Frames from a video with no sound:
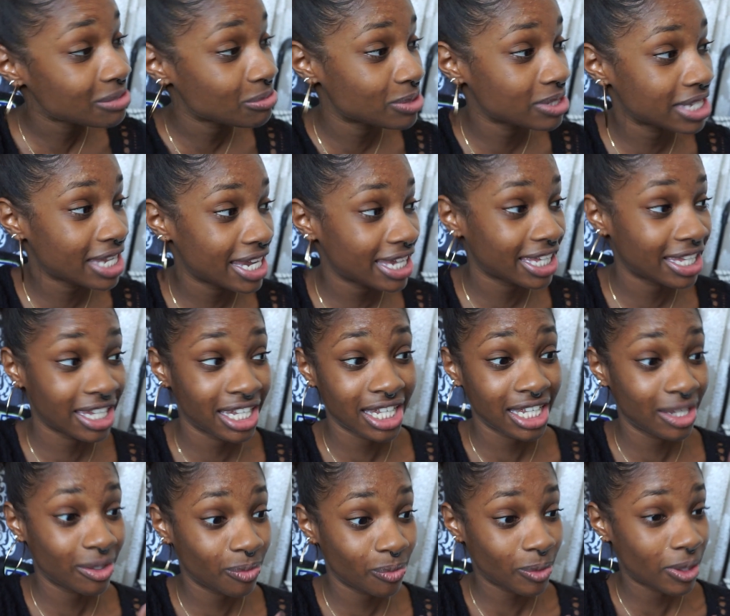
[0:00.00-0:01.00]
and was like,
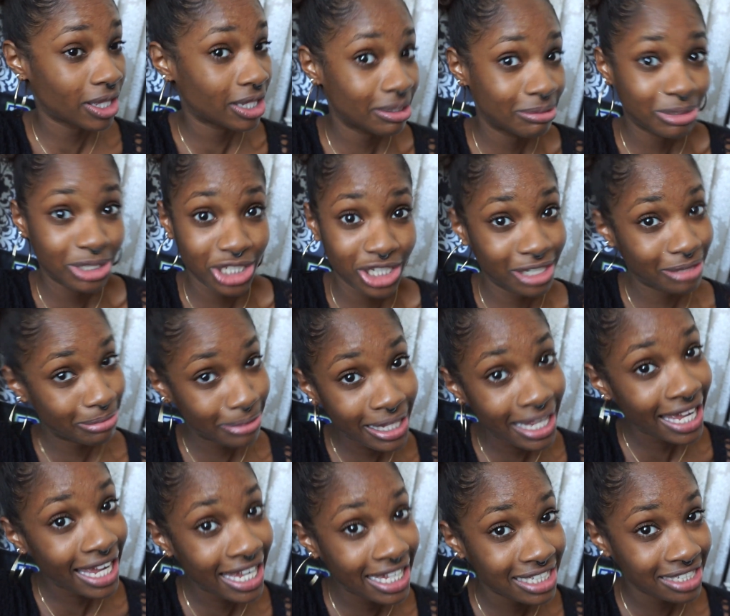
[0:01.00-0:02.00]
welcome to your
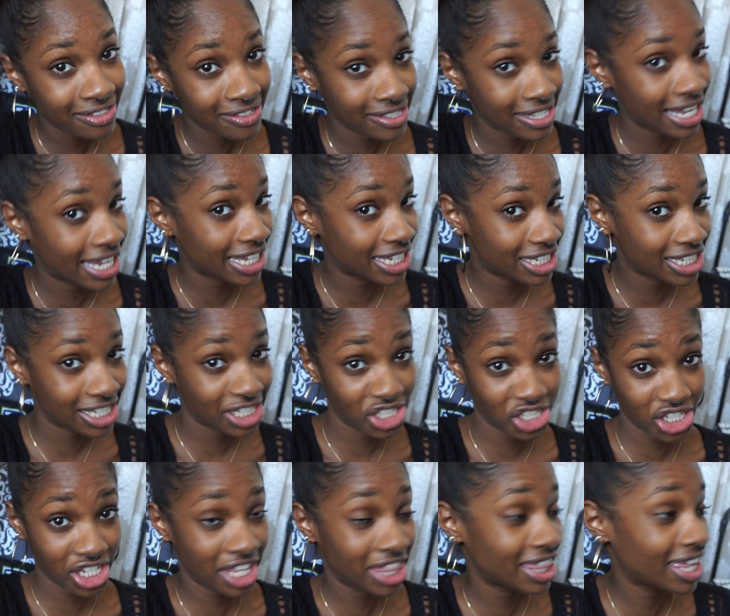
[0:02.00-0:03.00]
place, and I was like,
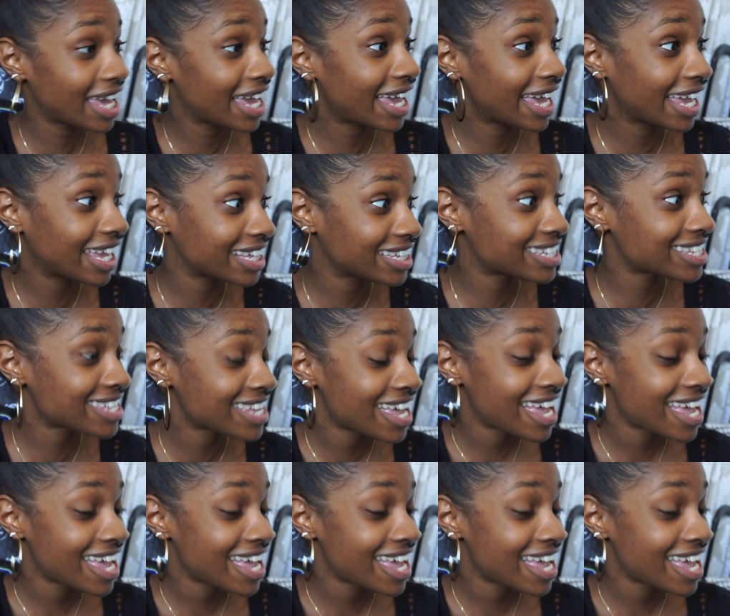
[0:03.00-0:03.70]
gee, thanks.